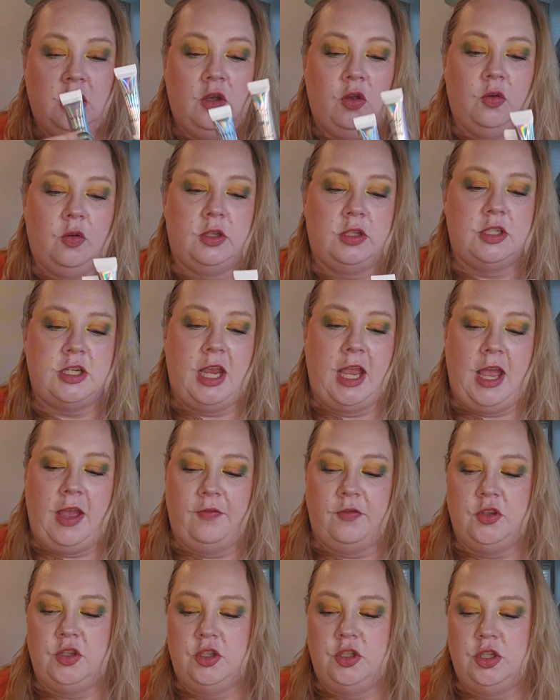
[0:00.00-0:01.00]
which I
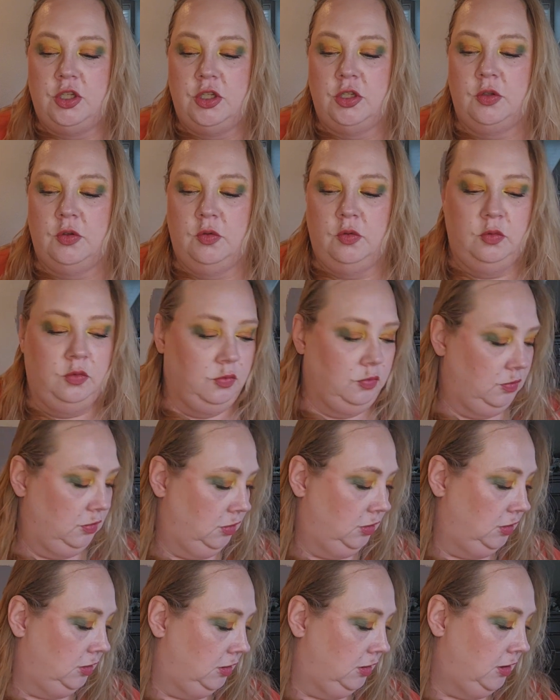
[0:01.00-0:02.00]
have two.
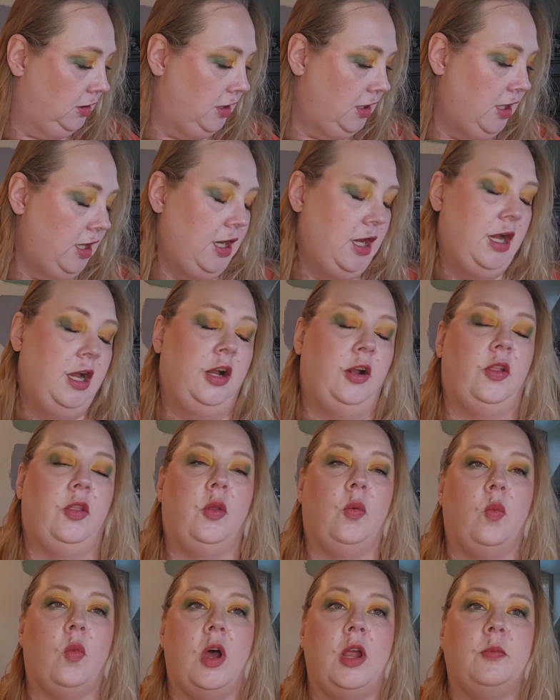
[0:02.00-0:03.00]
The
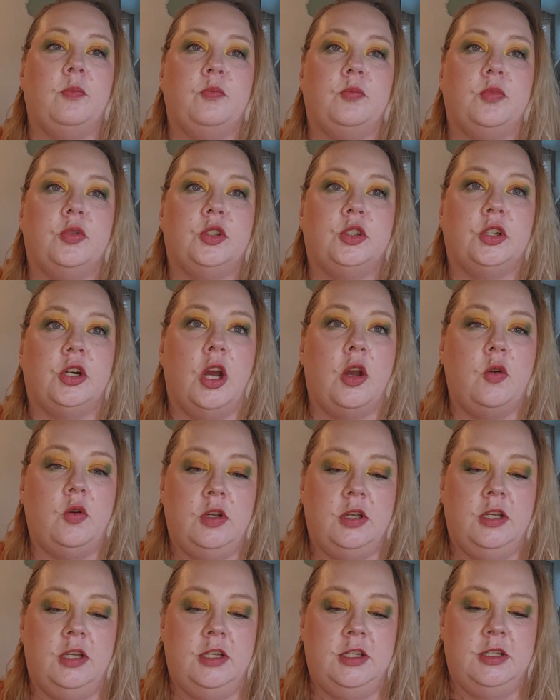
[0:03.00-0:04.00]
one
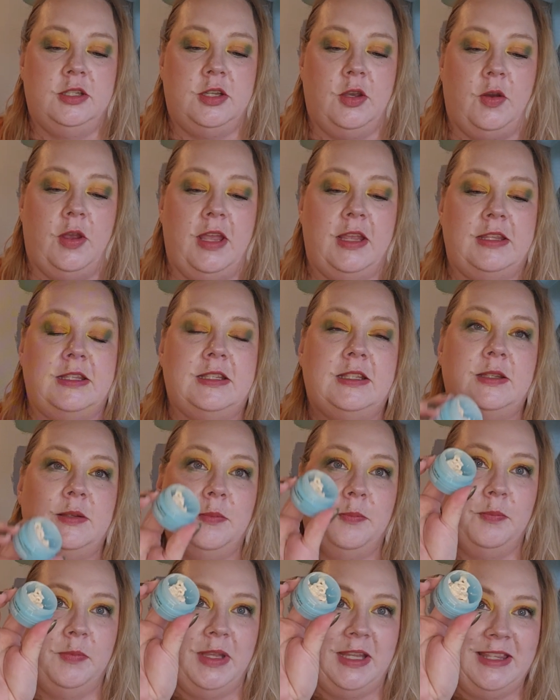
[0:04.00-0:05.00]
broke, so it's
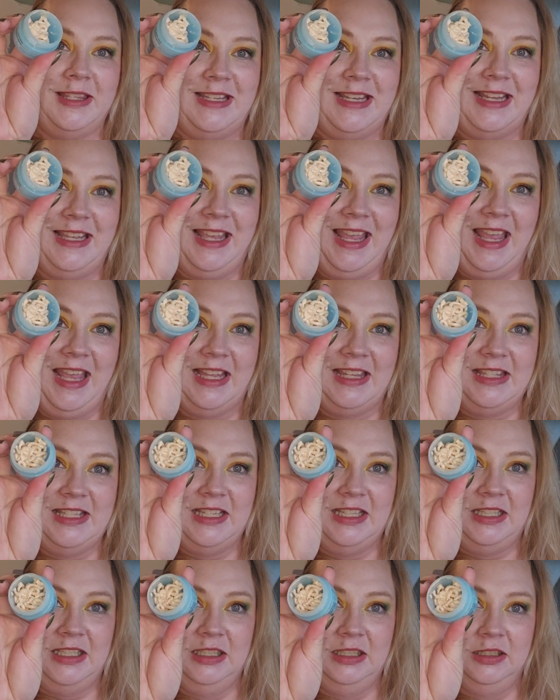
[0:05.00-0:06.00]
been decanted.